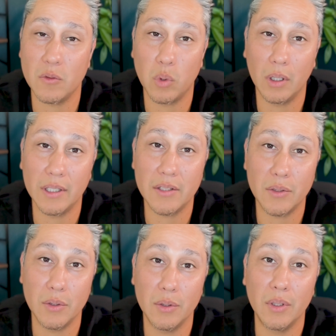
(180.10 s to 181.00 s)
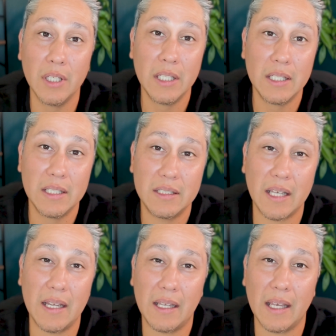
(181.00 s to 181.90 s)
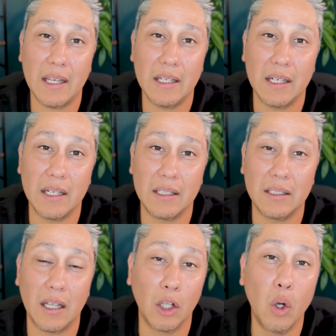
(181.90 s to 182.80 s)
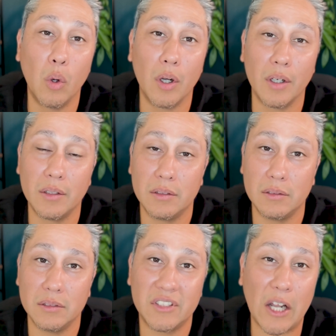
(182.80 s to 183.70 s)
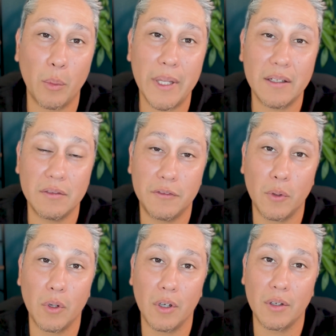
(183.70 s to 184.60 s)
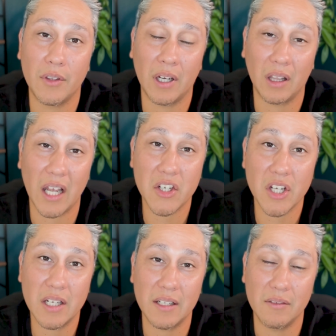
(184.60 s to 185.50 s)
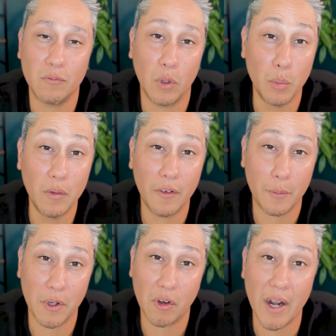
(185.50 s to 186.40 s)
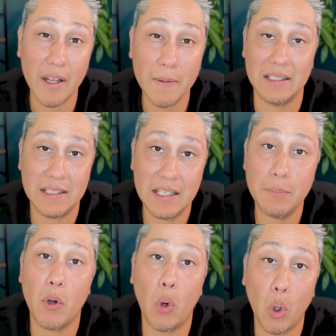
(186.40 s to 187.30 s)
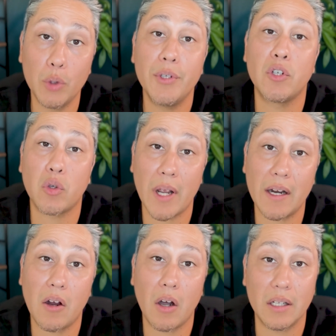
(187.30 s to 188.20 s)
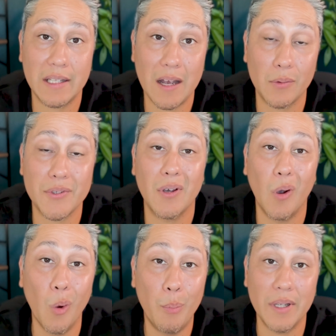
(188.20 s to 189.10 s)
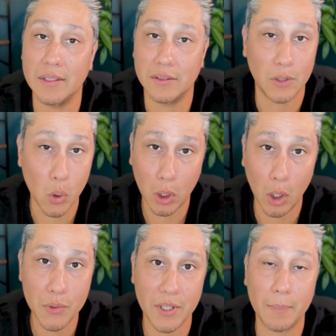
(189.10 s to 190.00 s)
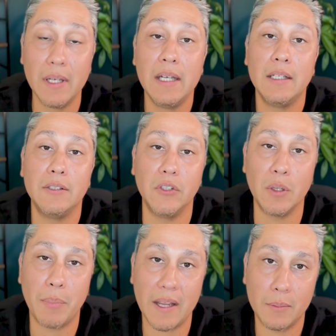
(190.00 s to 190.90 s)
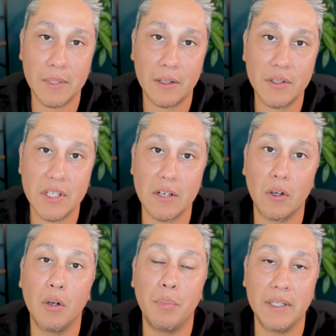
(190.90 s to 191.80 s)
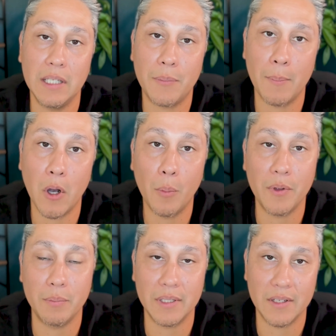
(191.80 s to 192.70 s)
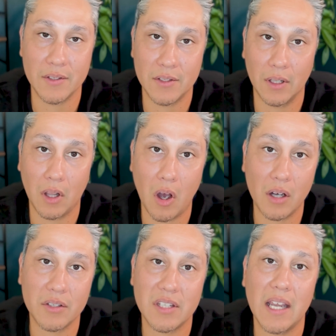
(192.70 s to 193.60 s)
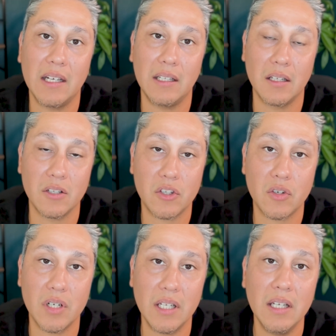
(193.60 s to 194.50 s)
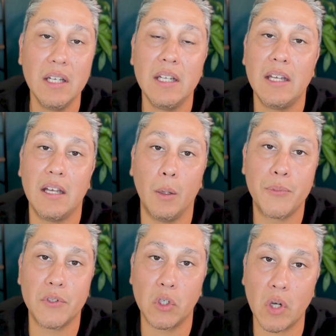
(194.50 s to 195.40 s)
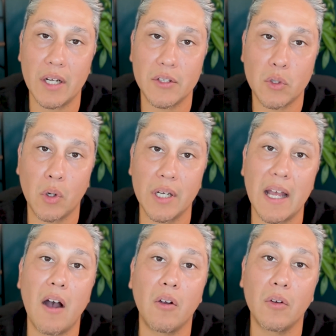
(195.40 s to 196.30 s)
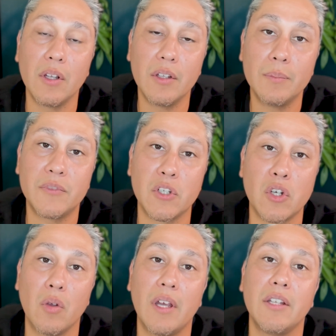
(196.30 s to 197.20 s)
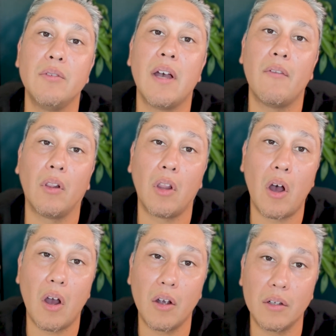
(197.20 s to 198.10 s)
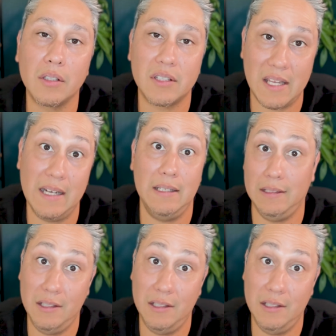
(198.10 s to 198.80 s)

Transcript: is willing to take a lower settlement for the collection and remove it from your credit. And keep old credit card accounts open. Don't close them. You can pay them down to zero, but keep them open because the long-standing history helps the credit scoring algorithm to show that you have a long-standing